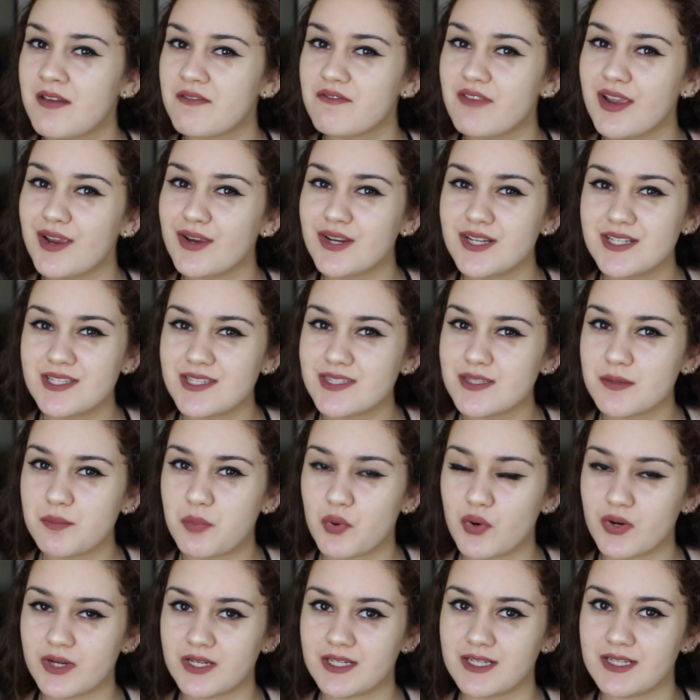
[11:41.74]
Very
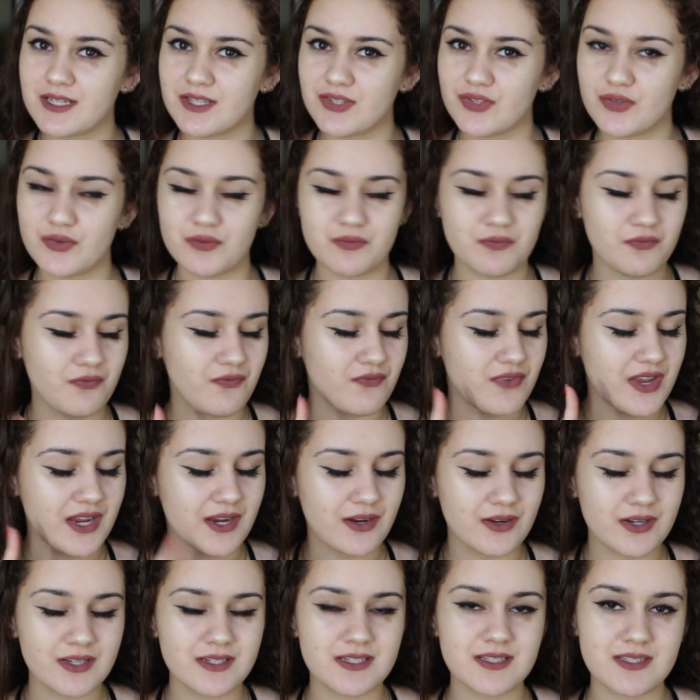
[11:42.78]
disappointed in you.
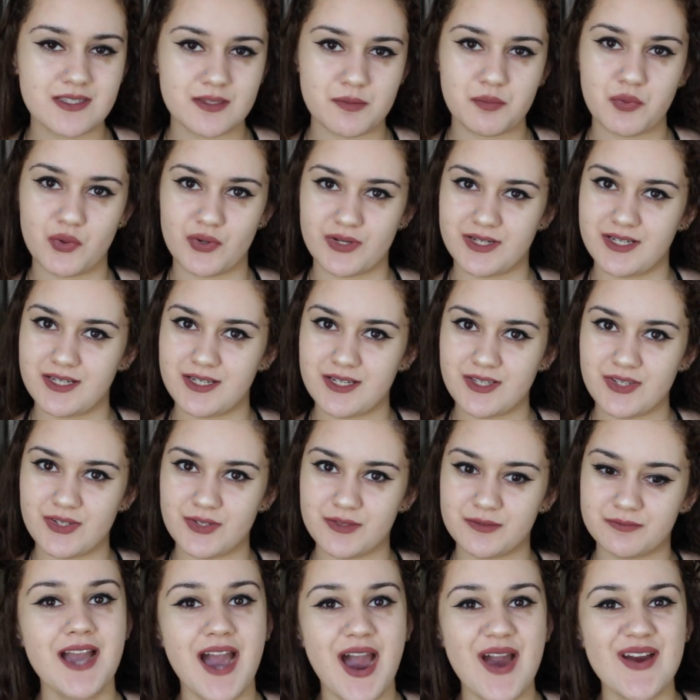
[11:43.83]
Very disappointed in you.